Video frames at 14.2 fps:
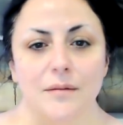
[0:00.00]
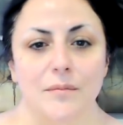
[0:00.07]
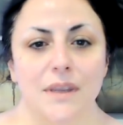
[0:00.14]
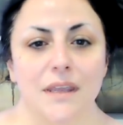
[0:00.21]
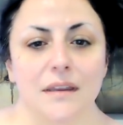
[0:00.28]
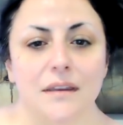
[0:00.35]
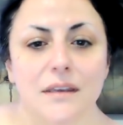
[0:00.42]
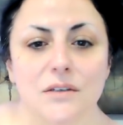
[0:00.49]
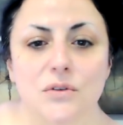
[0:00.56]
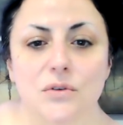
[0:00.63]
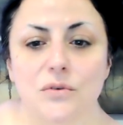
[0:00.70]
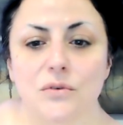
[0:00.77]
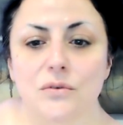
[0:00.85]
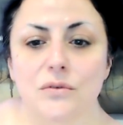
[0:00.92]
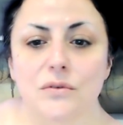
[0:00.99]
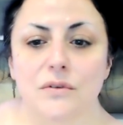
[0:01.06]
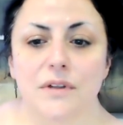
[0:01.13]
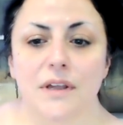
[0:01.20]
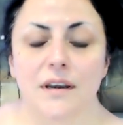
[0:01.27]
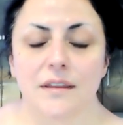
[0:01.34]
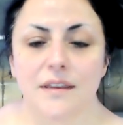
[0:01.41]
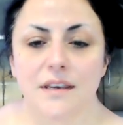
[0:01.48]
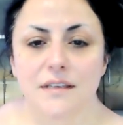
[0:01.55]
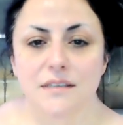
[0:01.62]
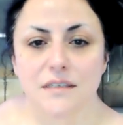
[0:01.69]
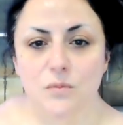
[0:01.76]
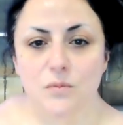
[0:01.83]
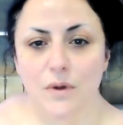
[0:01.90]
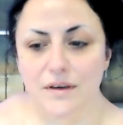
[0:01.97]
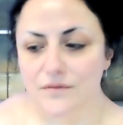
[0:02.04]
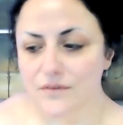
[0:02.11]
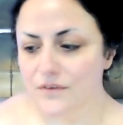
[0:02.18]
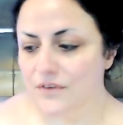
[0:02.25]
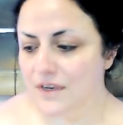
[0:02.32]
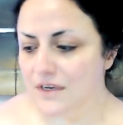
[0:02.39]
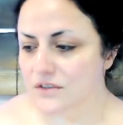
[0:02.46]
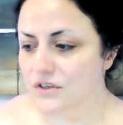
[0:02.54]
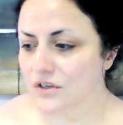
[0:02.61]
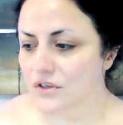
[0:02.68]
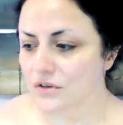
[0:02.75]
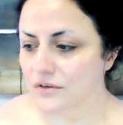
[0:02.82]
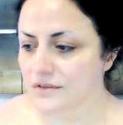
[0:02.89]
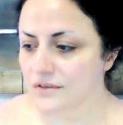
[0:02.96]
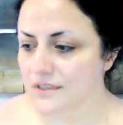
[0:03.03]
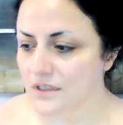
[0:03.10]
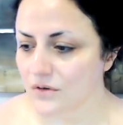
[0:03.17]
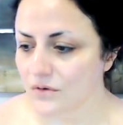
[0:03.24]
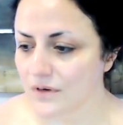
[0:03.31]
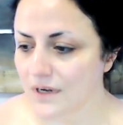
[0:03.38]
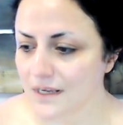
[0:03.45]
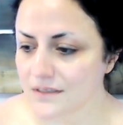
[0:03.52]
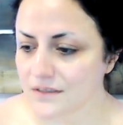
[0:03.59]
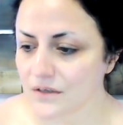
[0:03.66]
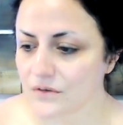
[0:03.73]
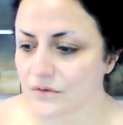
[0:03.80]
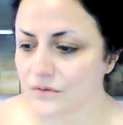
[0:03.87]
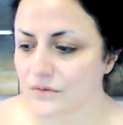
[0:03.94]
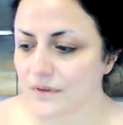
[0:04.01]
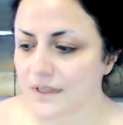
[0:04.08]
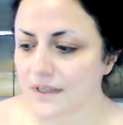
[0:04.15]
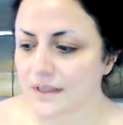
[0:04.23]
healing tool, and I think it's just one of the things you can use in your arsenal